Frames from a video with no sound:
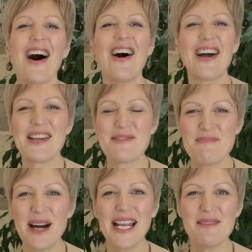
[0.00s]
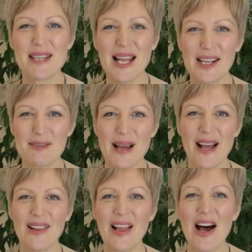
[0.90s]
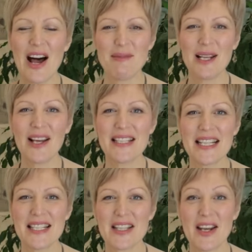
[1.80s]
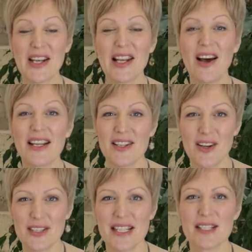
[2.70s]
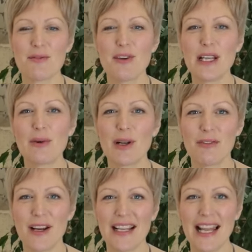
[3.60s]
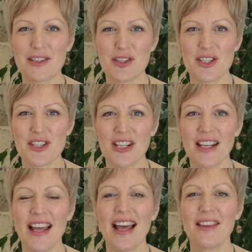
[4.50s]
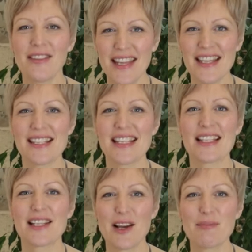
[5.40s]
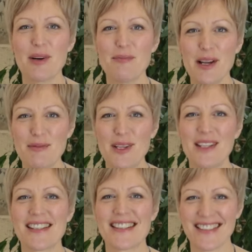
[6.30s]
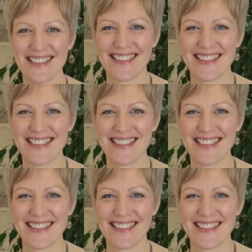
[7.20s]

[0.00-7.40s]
Hi, my name's Eleanor Bell. I'm a lighting designer, light artist and fully qualified electrician, and this is Lightbulb Moments.